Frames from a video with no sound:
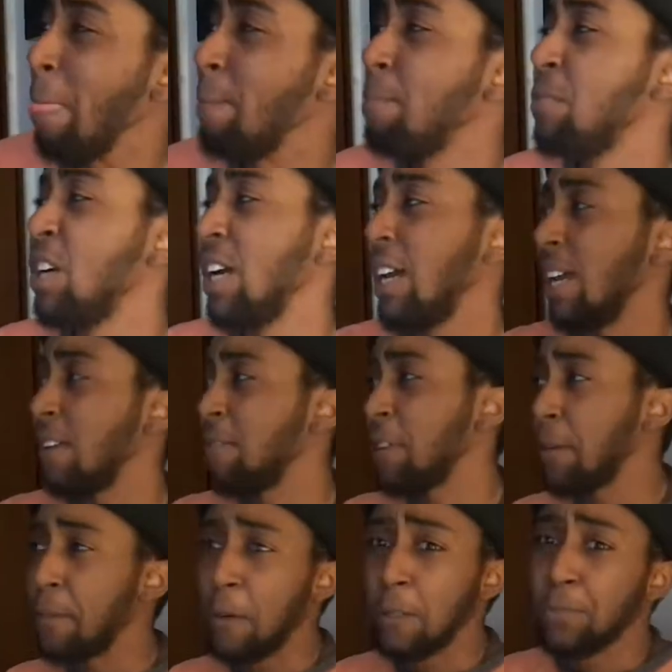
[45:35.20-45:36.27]
but for
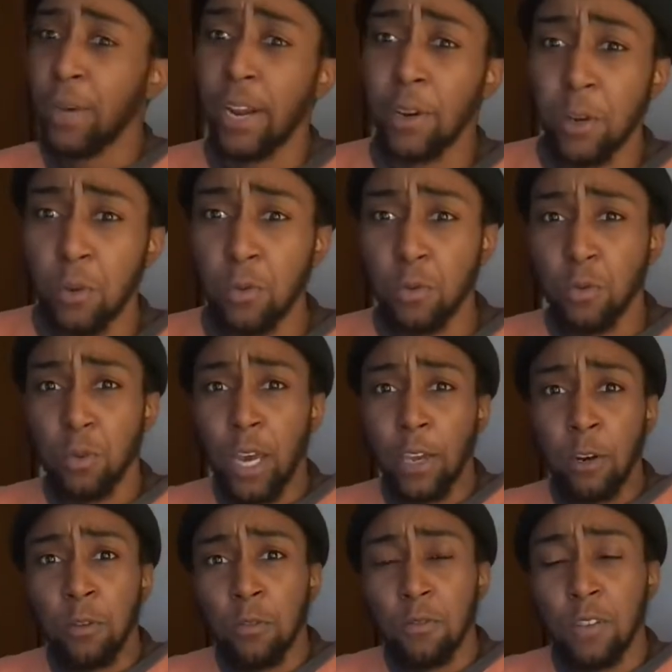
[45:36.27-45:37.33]
the most part, I don't I
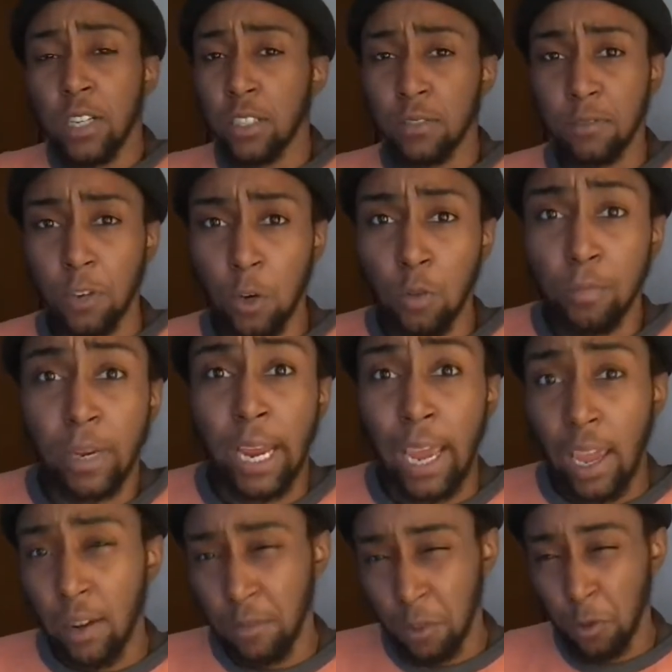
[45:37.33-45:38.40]
don't fucking float, but I
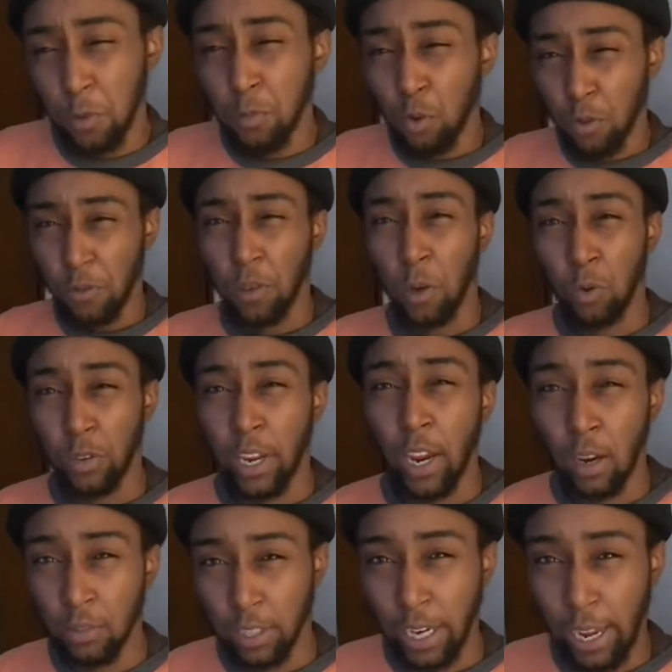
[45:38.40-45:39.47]
have a little more float
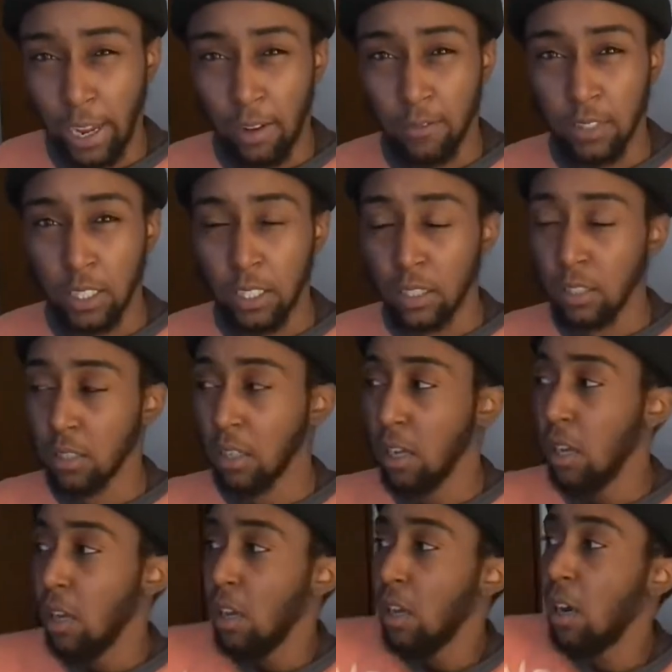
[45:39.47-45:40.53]
now that I have these.
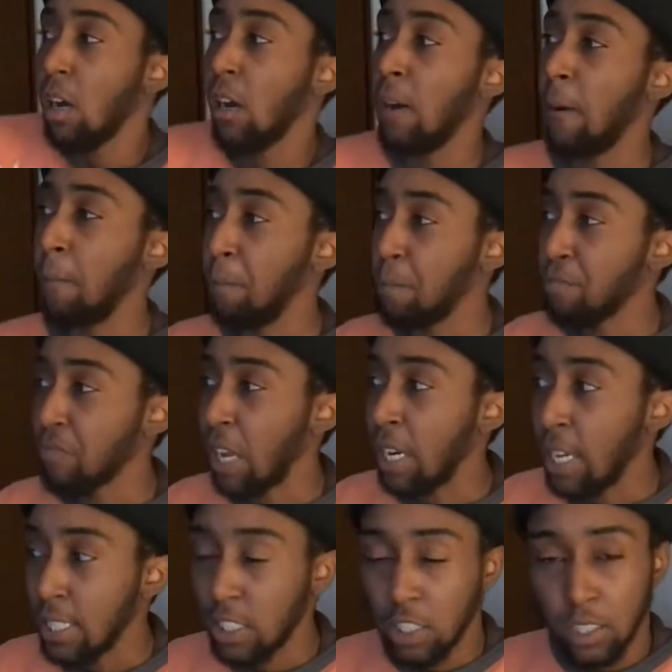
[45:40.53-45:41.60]
Um, and
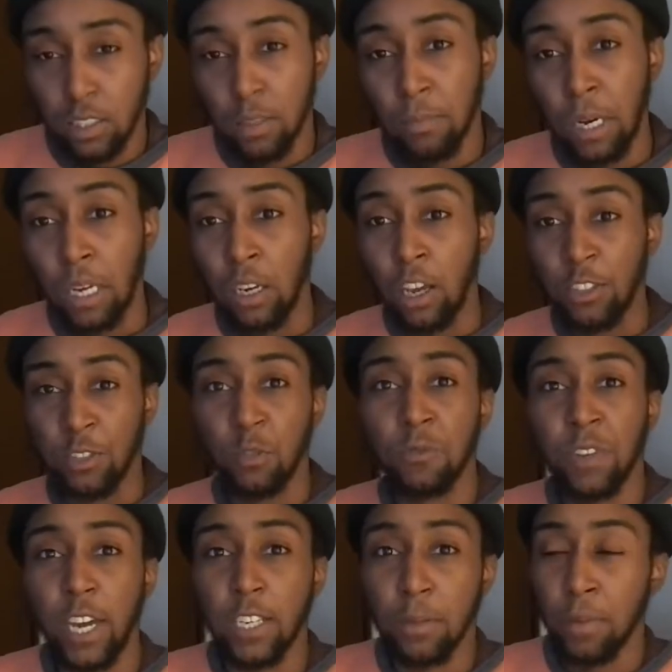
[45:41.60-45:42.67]
that's just a biological
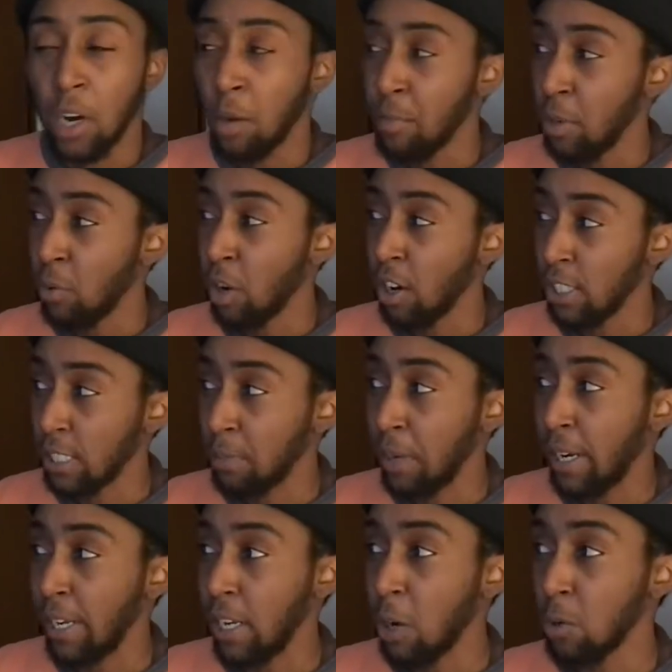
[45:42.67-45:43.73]
fact about me, where
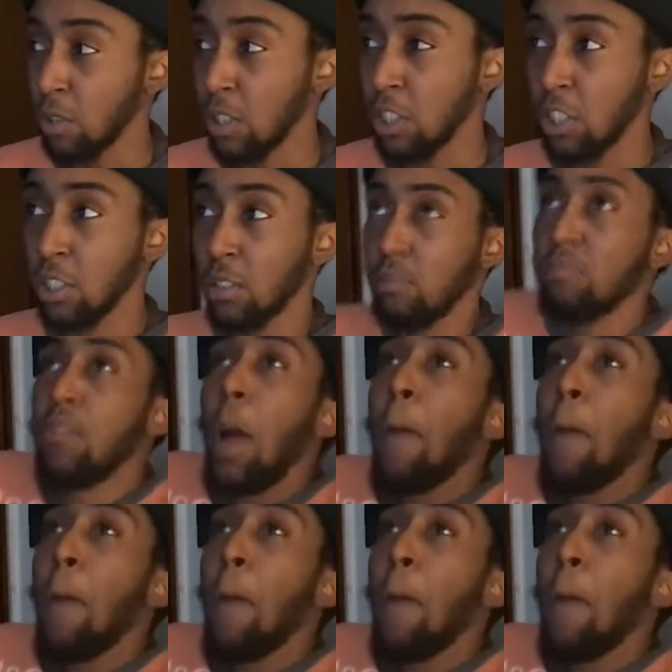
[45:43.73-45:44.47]
somebody else can just,